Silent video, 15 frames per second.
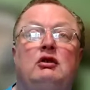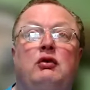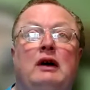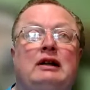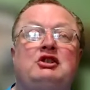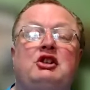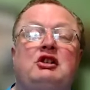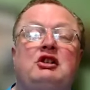good
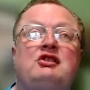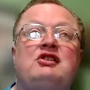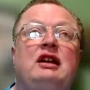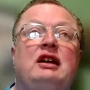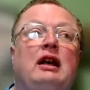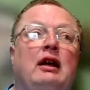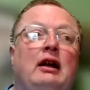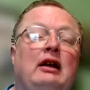question.
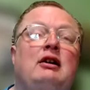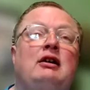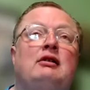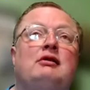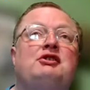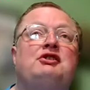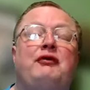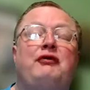See,
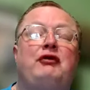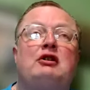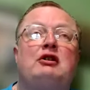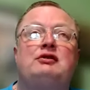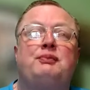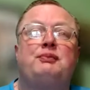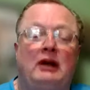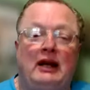here's the
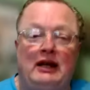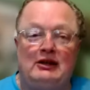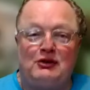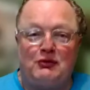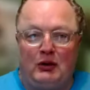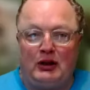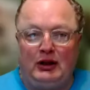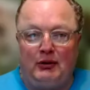first
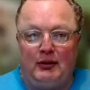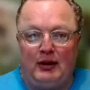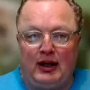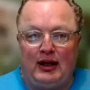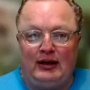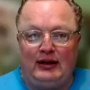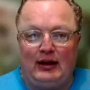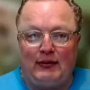place where you
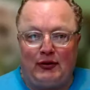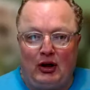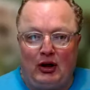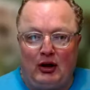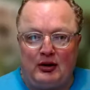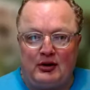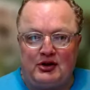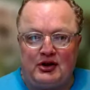and I
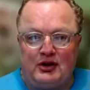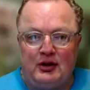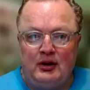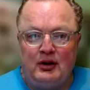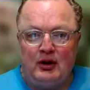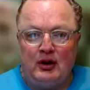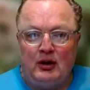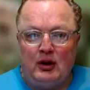diverge.
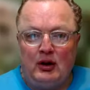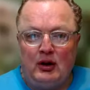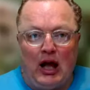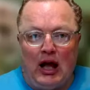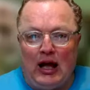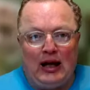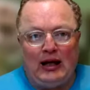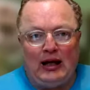
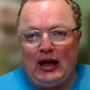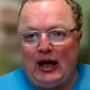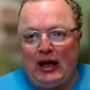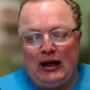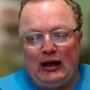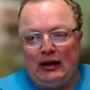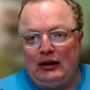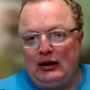
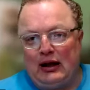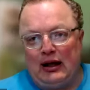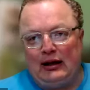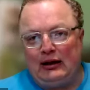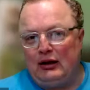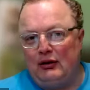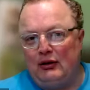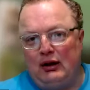
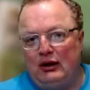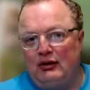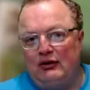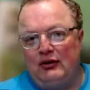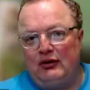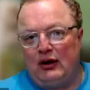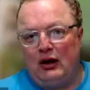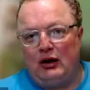I go
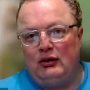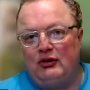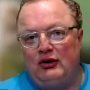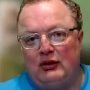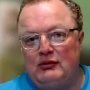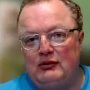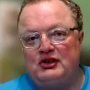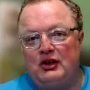
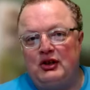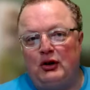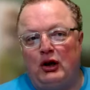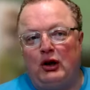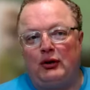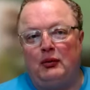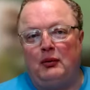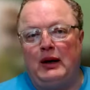untoasted
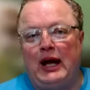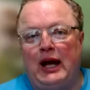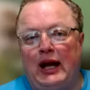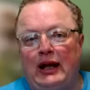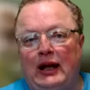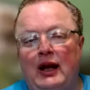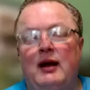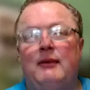all the
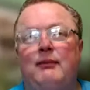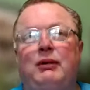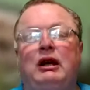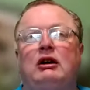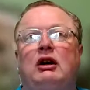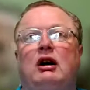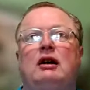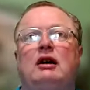way
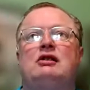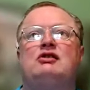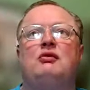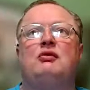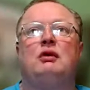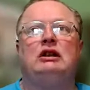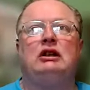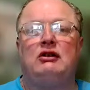
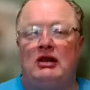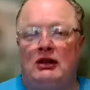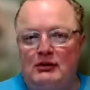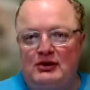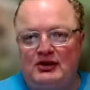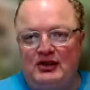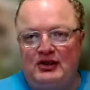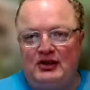because when you
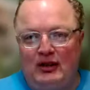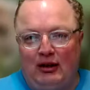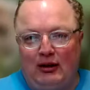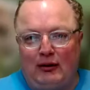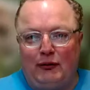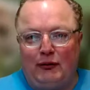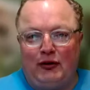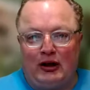toasted
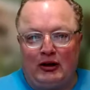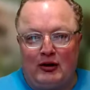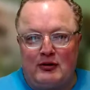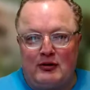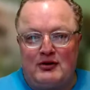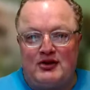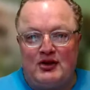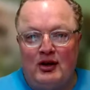the little
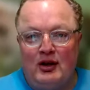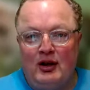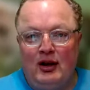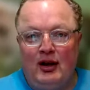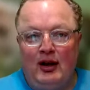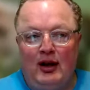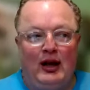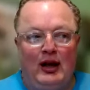fuckers
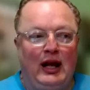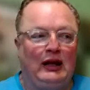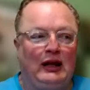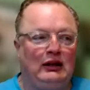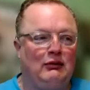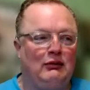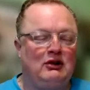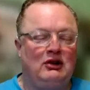
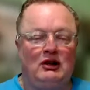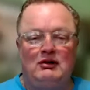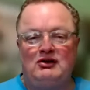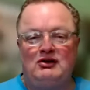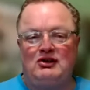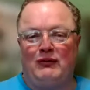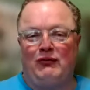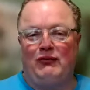and you would
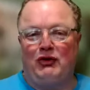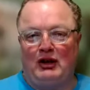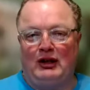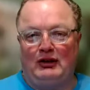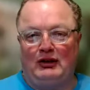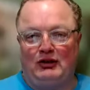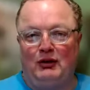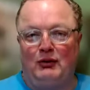toast them
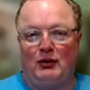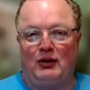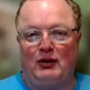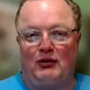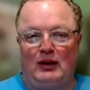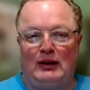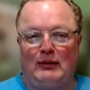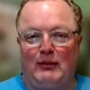for like 2
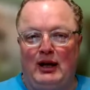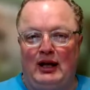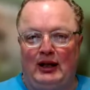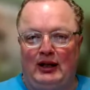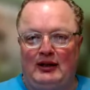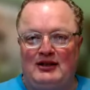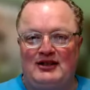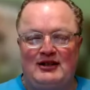or 3
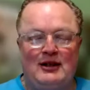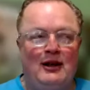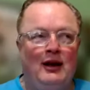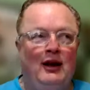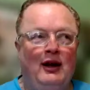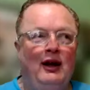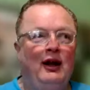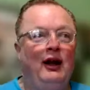minutes,